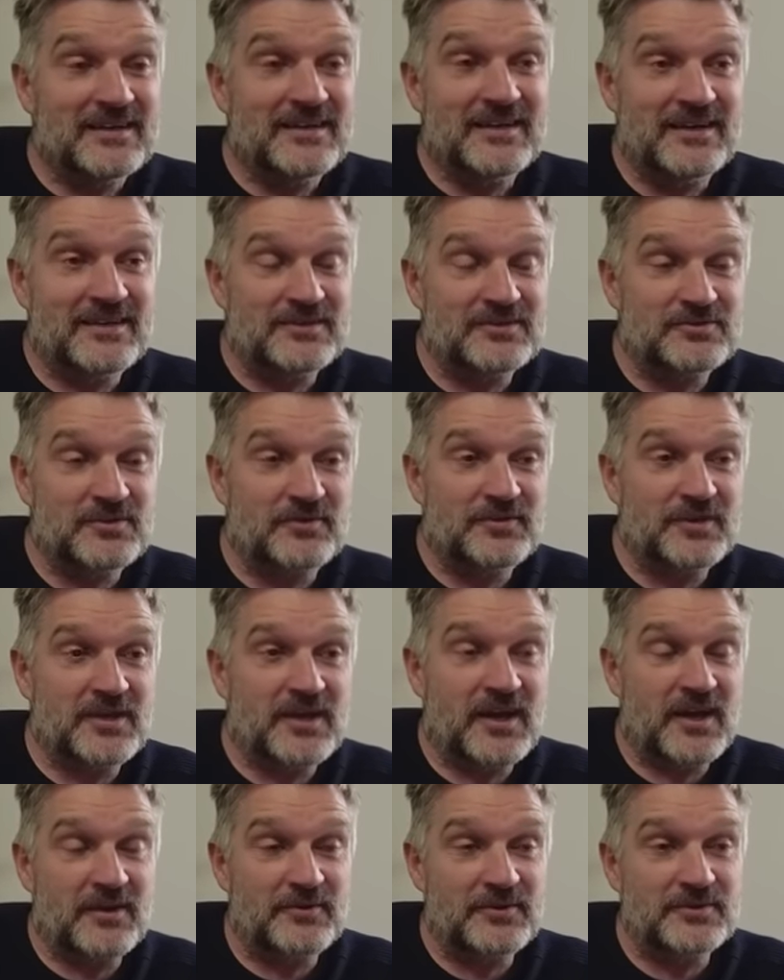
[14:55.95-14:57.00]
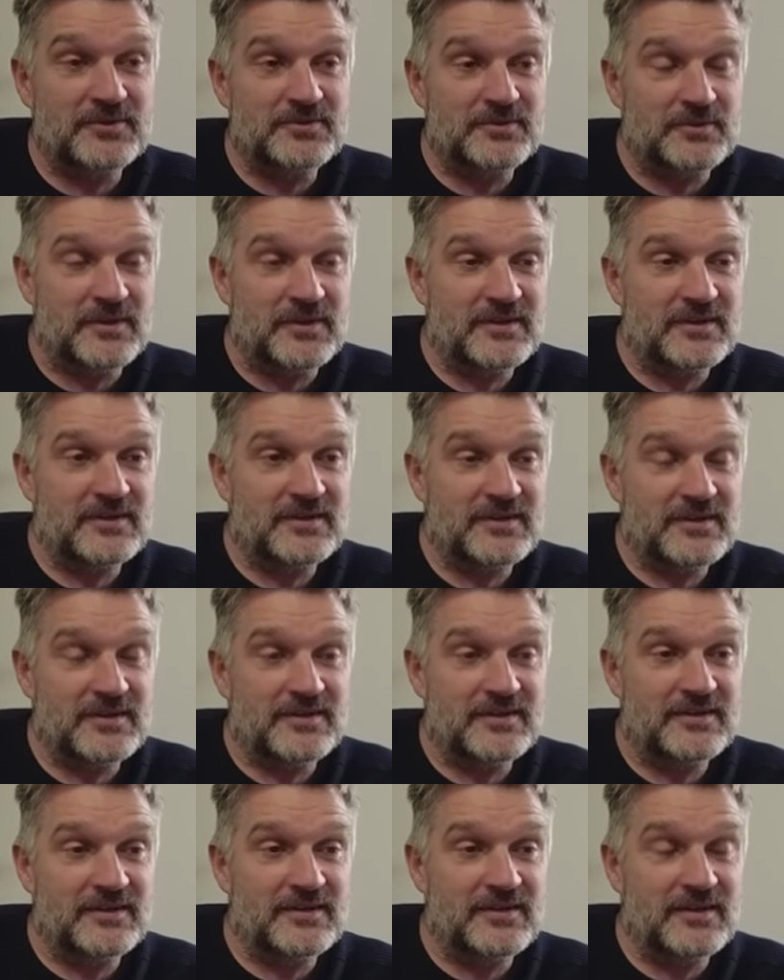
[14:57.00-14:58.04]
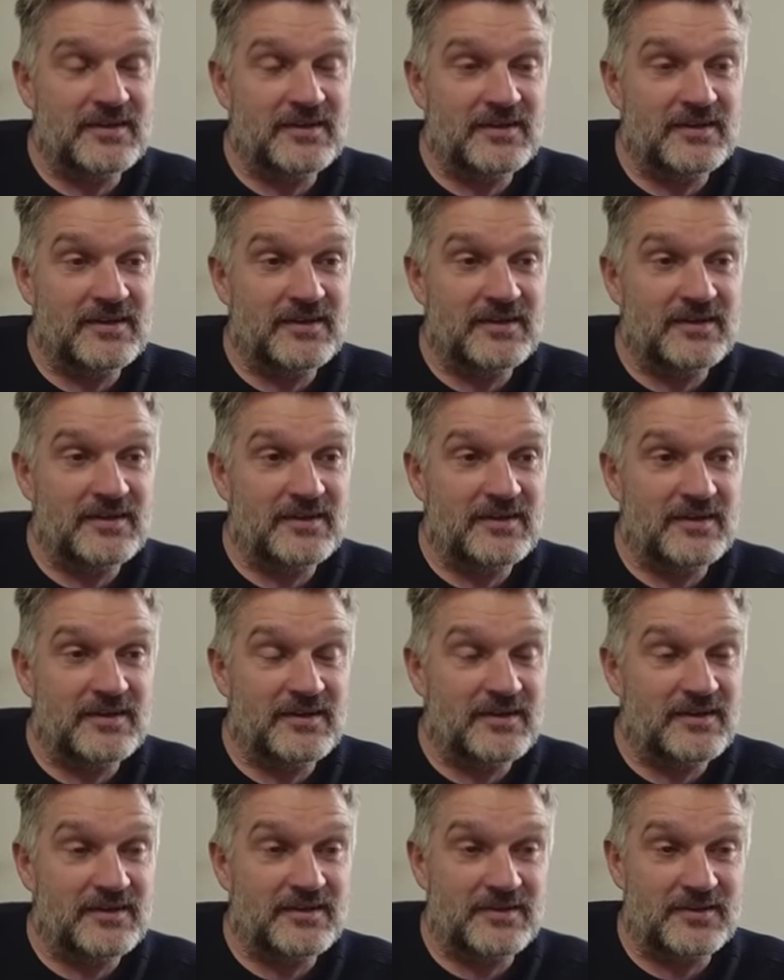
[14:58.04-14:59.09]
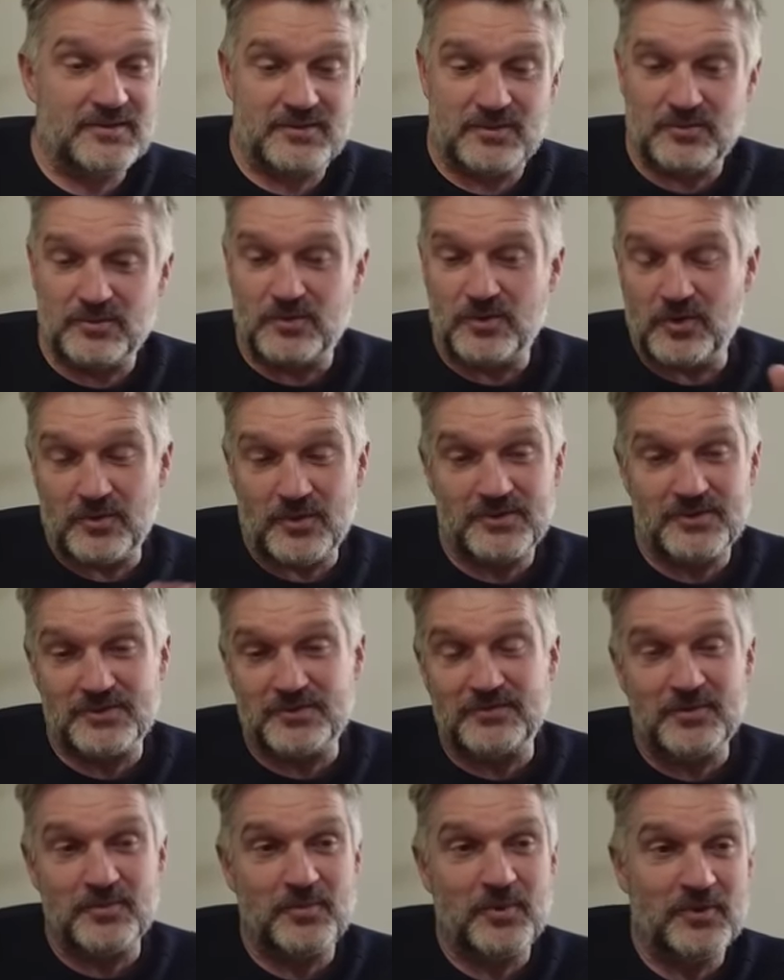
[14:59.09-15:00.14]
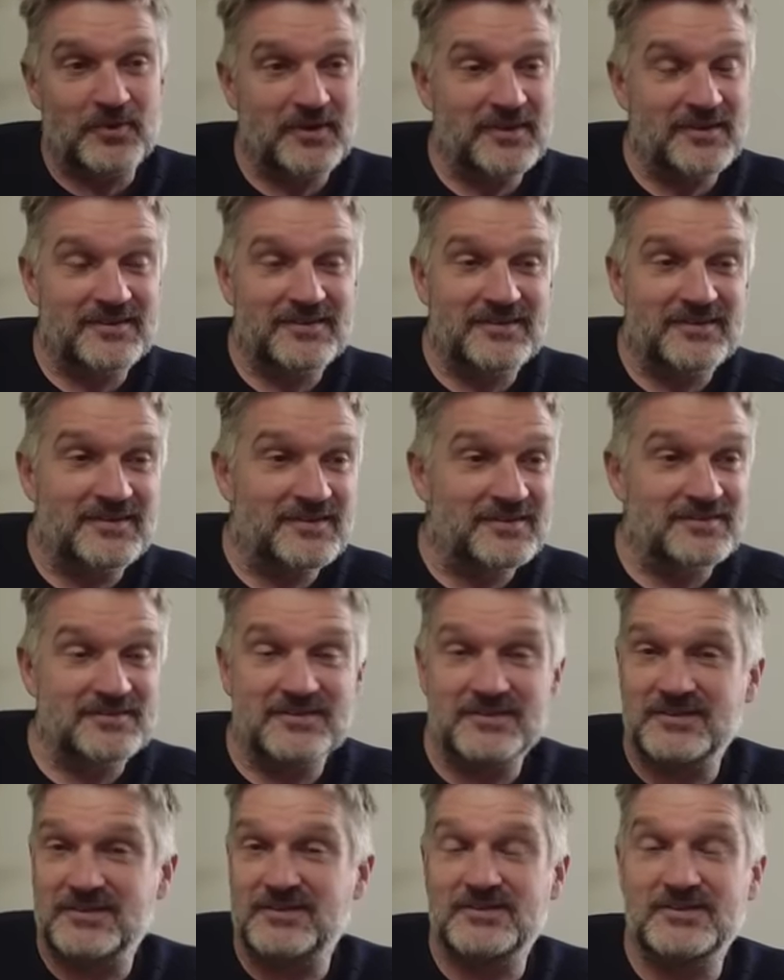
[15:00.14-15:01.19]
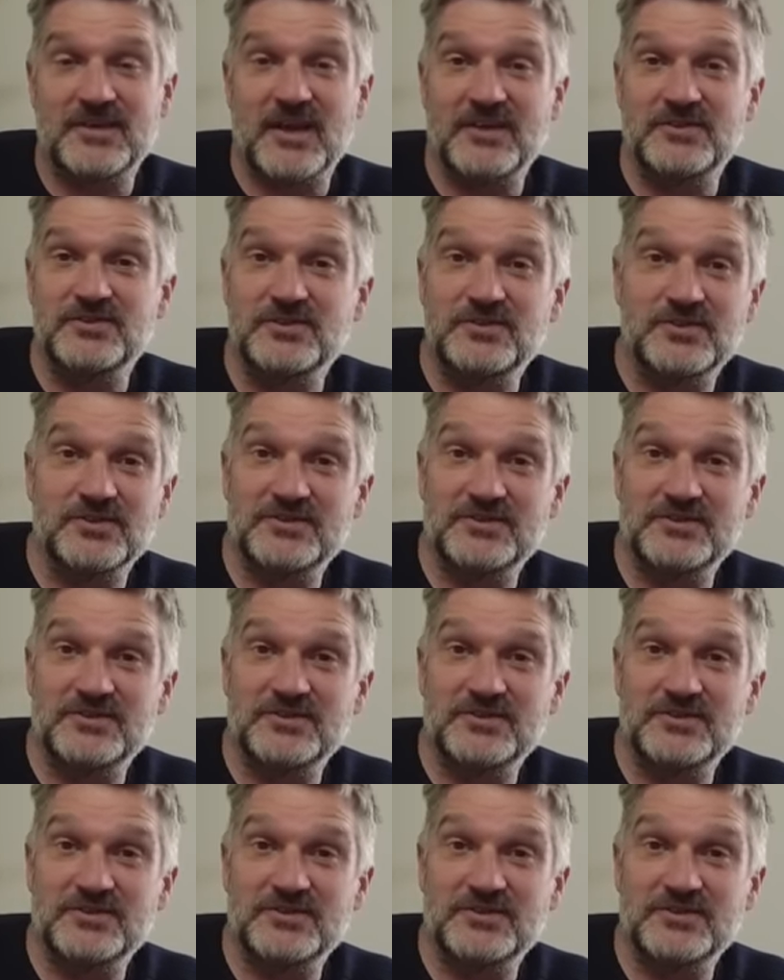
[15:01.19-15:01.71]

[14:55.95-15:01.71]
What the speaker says: and drove the car into it, and the water went over the bonnet and engine